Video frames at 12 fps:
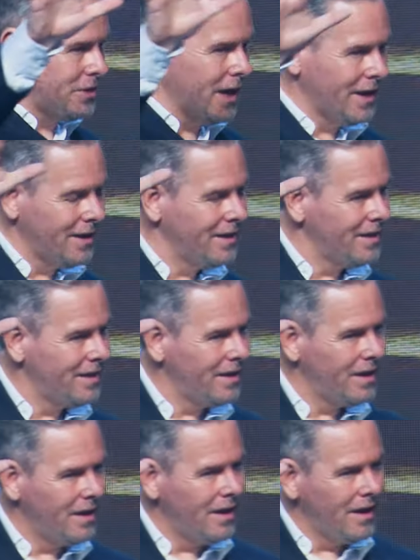And
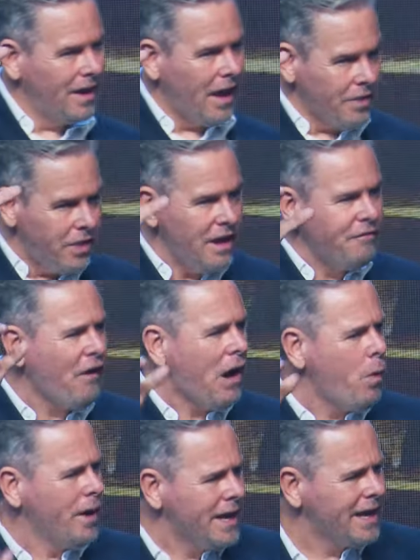therefore, I
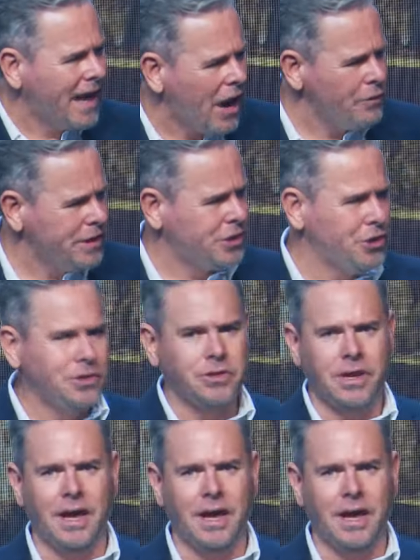want to encourage you today.